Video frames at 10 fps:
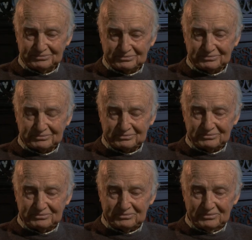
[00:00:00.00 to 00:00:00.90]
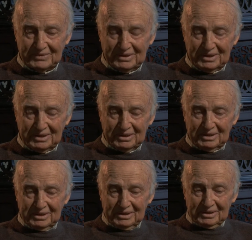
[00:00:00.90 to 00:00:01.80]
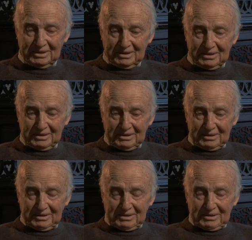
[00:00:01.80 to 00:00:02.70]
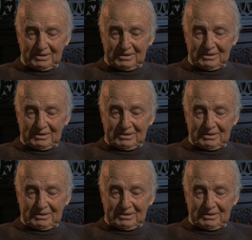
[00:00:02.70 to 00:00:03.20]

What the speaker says: Nothing is said.